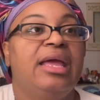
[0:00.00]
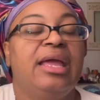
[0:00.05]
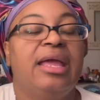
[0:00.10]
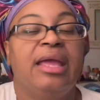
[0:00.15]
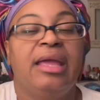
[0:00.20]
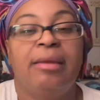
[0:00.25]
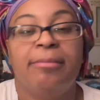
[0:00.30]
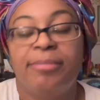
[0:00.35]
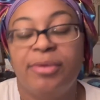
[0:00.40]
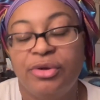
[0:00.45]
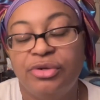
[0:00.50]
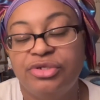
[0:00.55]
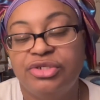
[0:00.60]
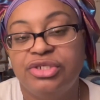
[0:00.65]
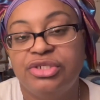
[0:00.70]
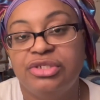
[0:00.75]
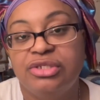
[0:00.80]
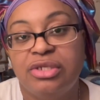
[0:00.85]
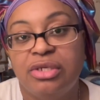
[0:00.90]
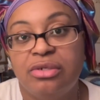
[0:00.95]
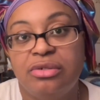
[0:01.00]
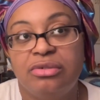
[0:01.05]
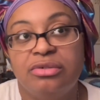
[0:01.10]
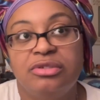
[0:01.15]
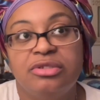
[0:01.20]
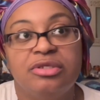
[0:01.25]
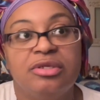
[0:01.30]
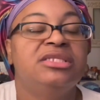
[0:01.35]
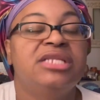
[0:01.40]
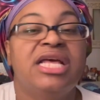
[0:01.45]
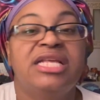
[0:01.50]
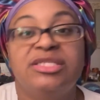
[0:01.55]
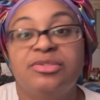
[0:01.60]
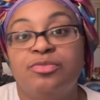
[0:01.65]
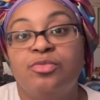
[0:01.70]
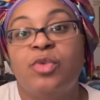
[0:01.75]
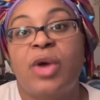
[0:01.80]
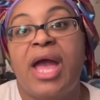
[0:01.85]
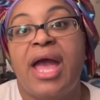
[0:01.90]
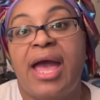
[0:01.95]
and purchase those. That's
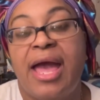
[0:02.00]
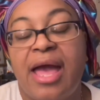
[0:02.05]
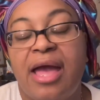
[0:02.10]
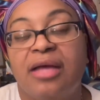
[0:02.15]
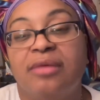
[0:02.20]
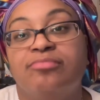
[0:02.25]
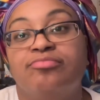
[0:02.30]
why